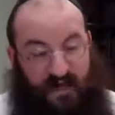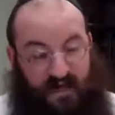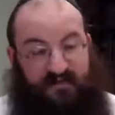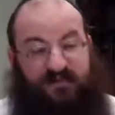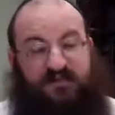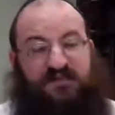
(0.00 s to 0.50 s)

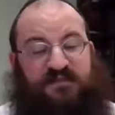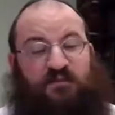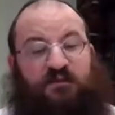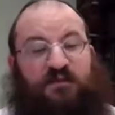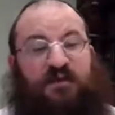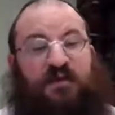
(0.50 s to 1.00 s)
animal
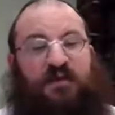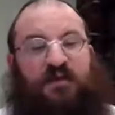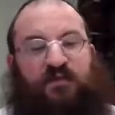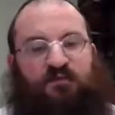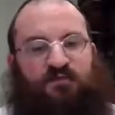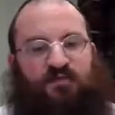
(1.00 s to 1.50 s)
soul
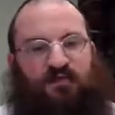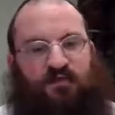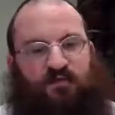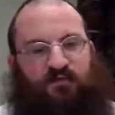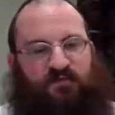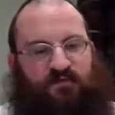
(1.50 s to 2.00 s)
to
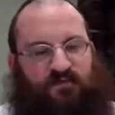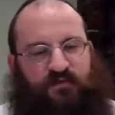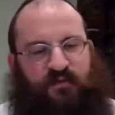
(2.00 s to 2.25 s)
yearn for a